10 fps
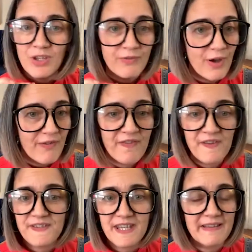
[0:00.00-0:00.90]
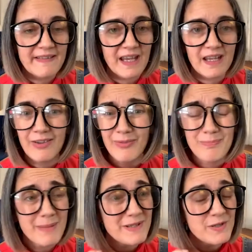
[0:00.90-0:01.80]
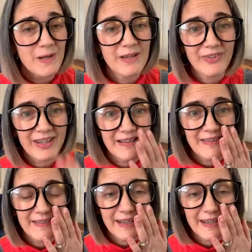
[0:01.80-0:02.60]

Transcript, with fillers: You've got 15 seconds, maybe 12 seconds.